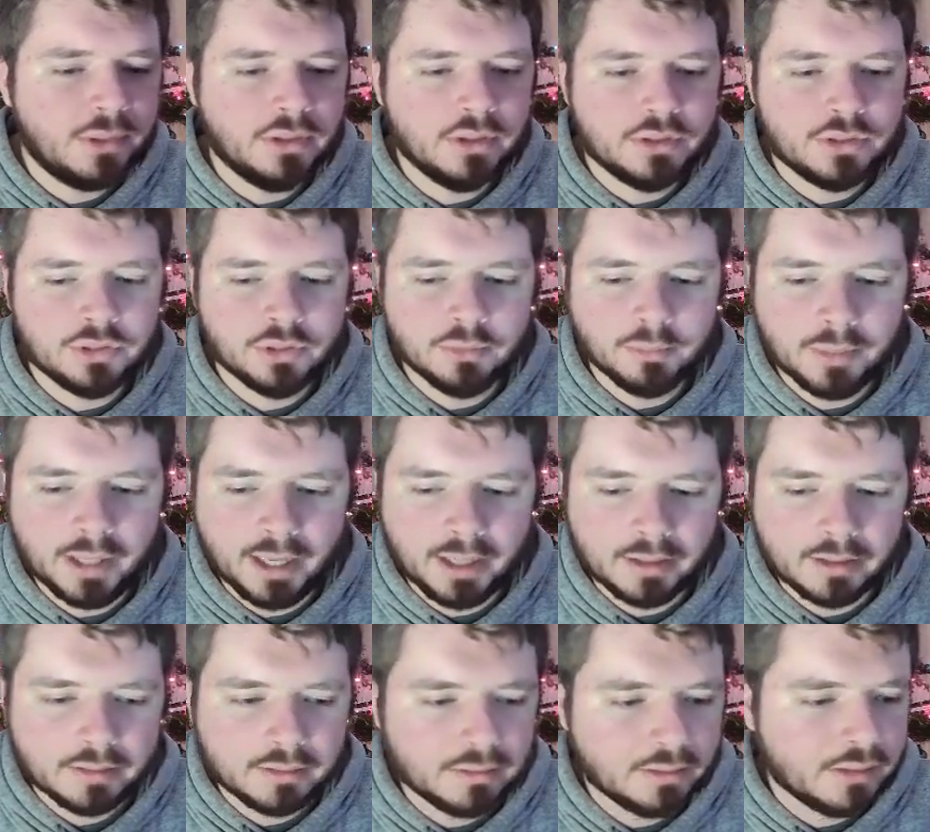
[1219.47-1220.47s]
Shield back.
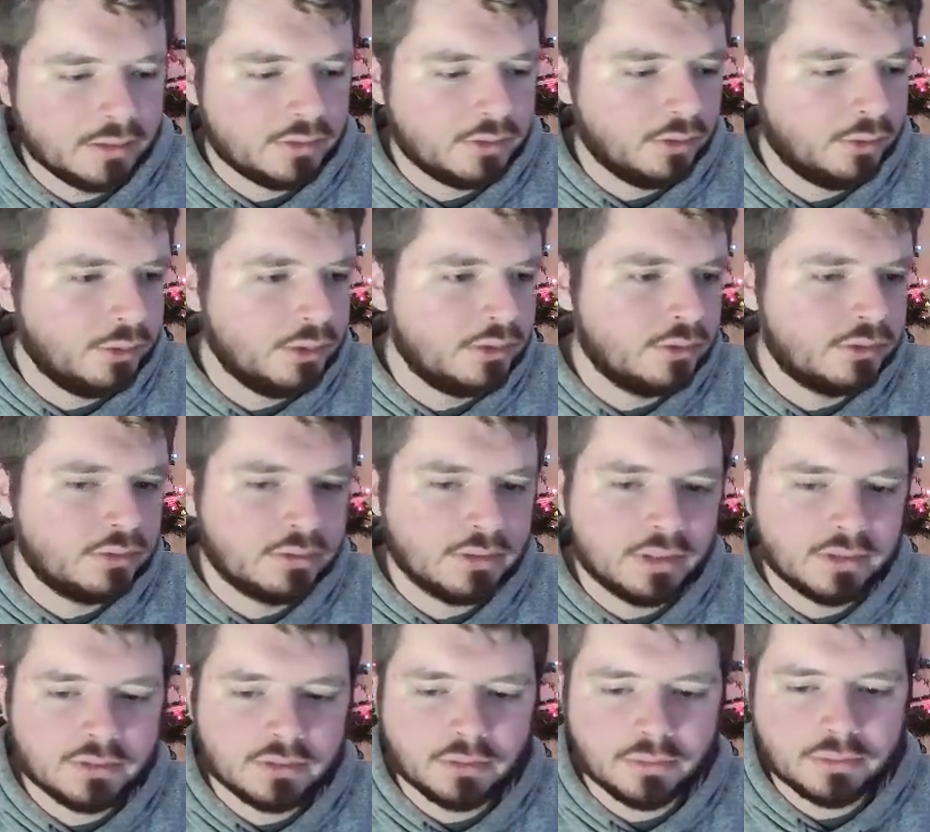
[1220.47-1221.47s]
That's always
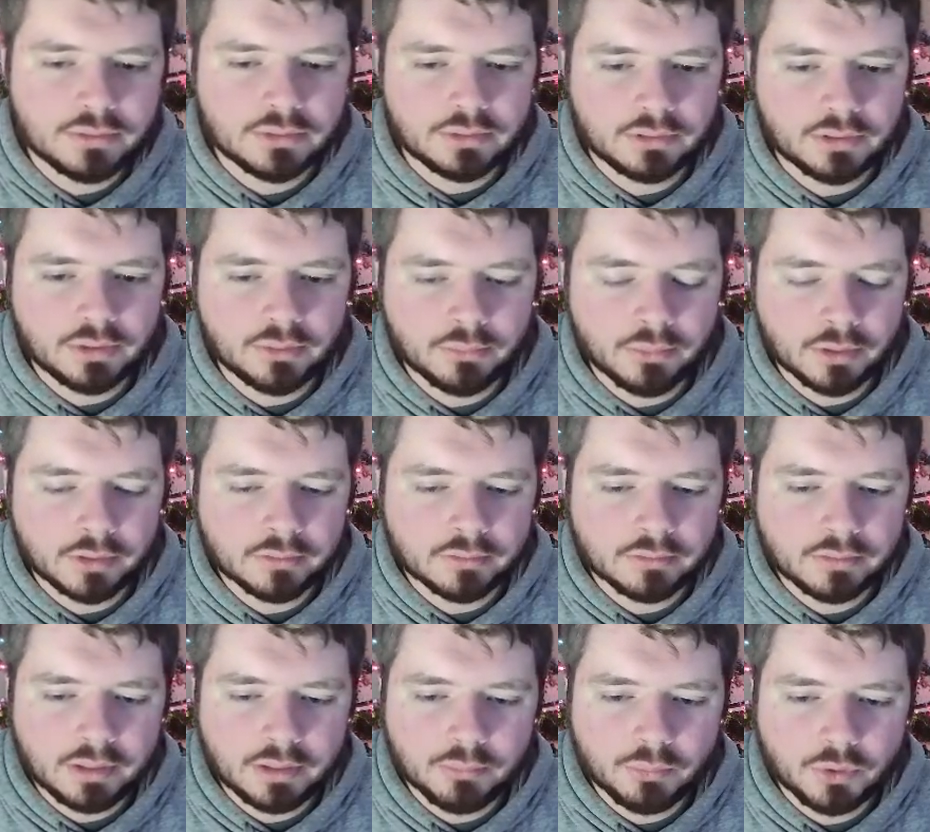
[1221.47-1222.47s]
a good one.
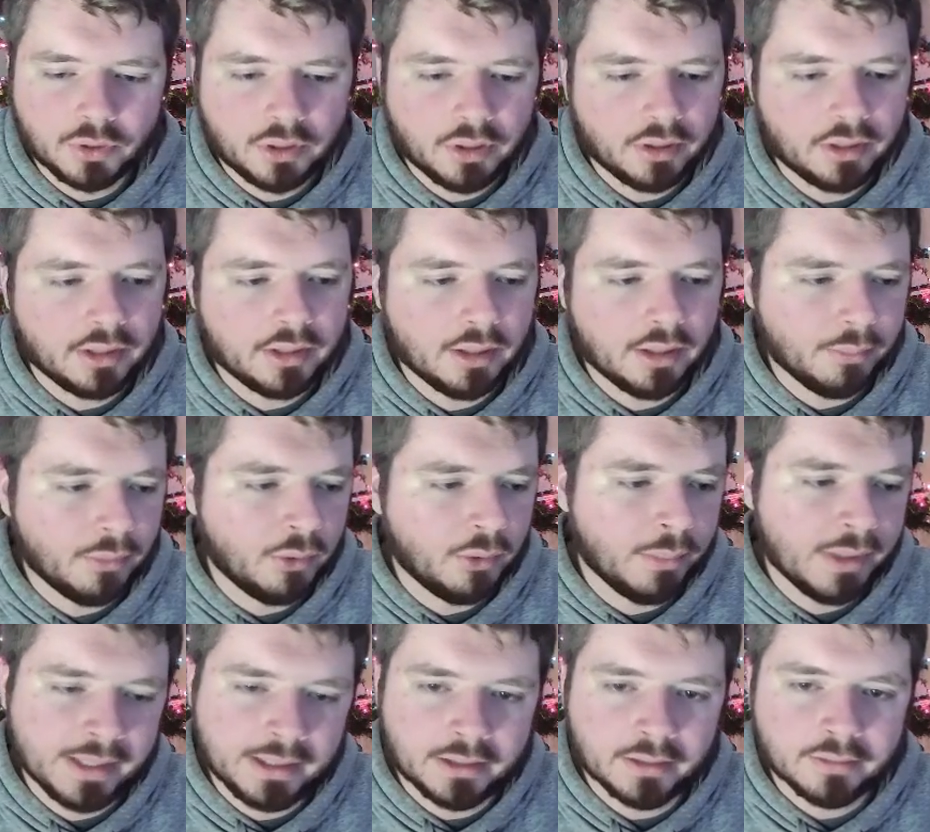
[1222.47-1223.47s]
And we're cooking up
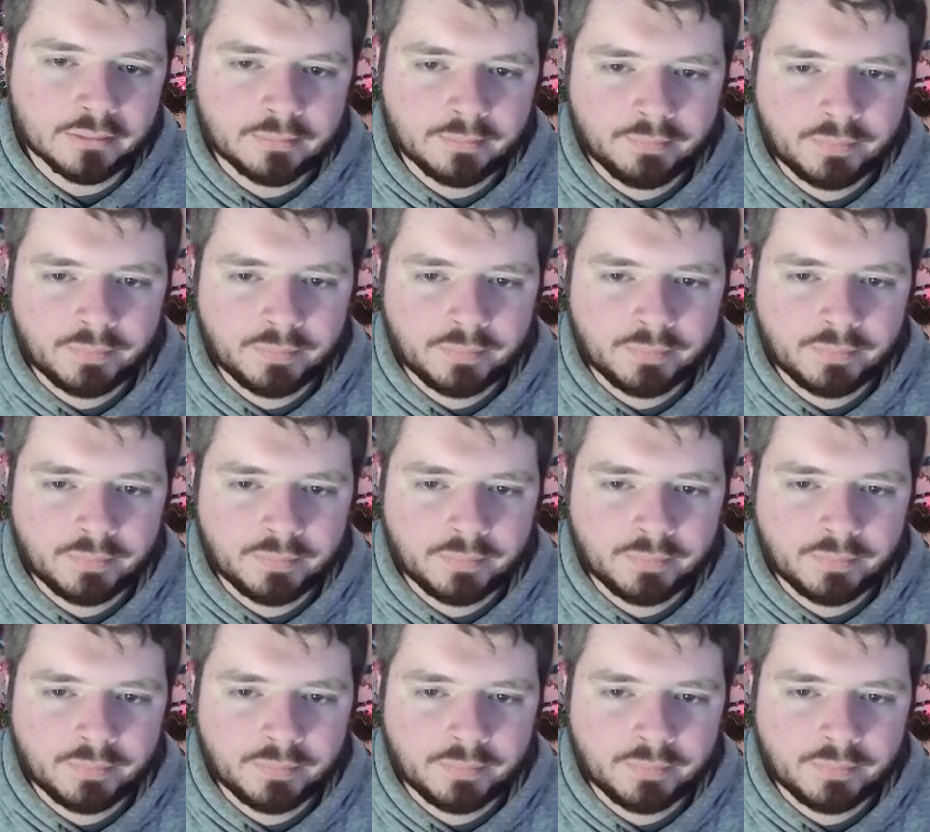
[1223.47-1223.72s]
Omega.